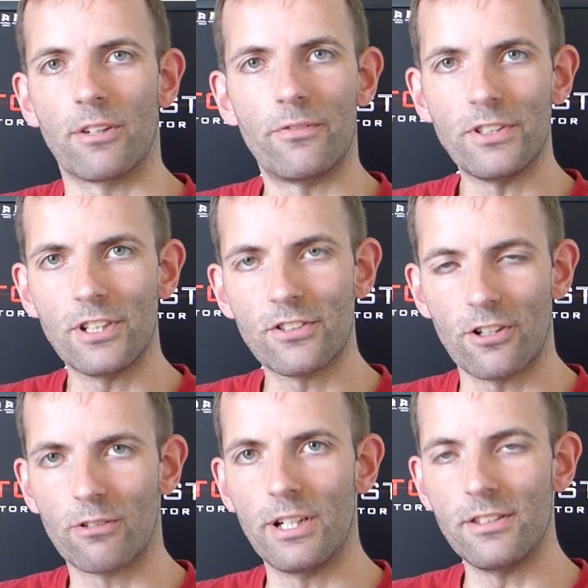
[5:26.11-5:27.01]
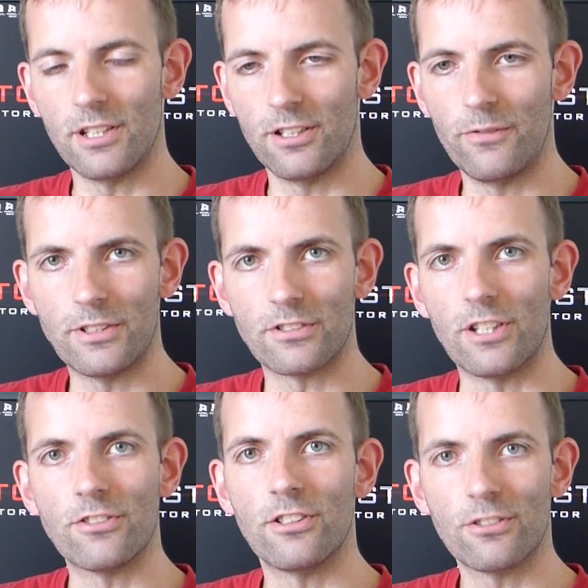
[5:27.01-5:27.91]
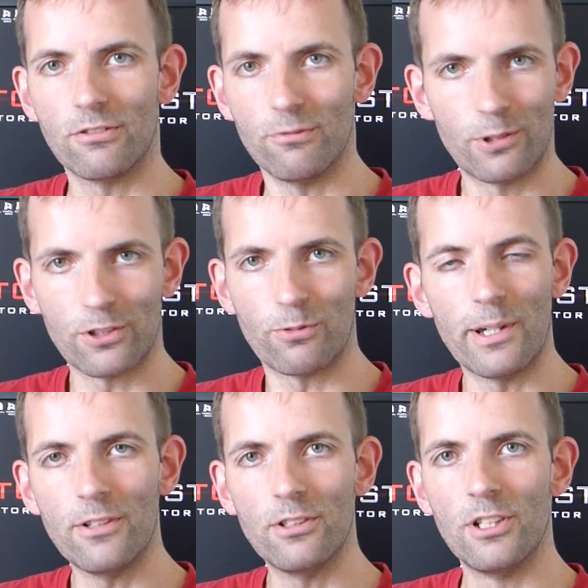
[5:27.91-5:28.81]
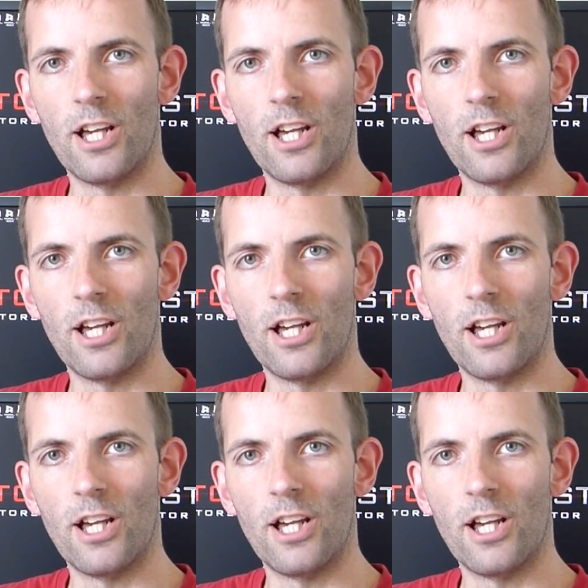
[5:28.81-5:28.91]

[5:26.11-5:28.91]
Physics are great and the physics engine works well.